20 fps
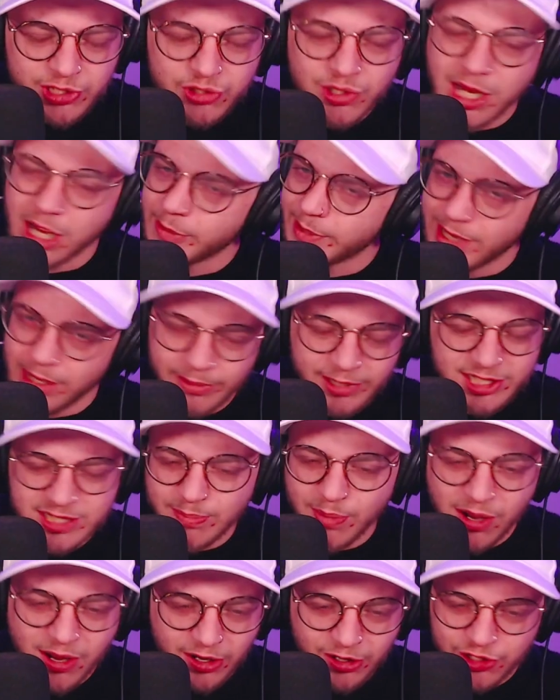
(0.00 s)
You help me out with this
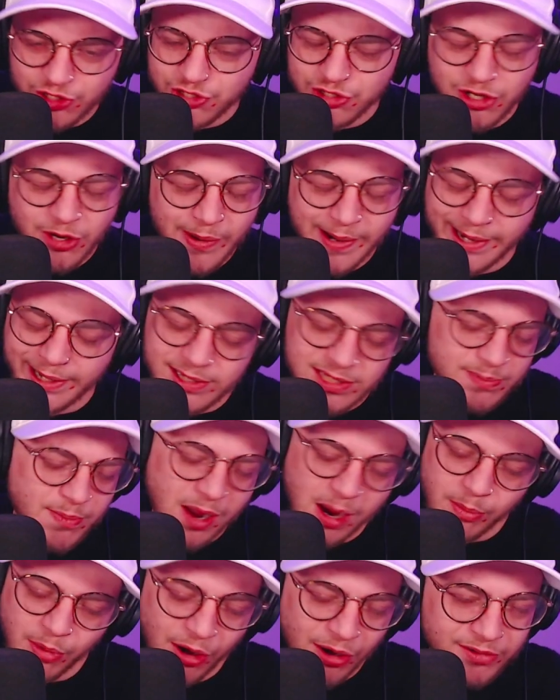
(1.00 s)
bar because you know I ain't
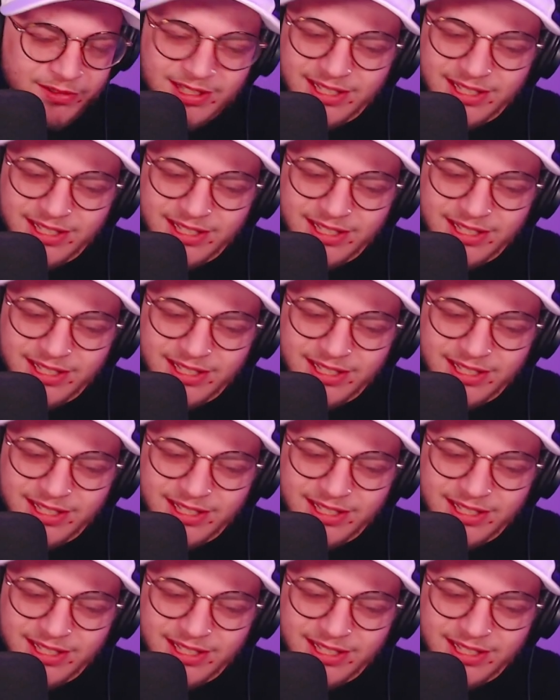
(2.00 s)
smart, bro.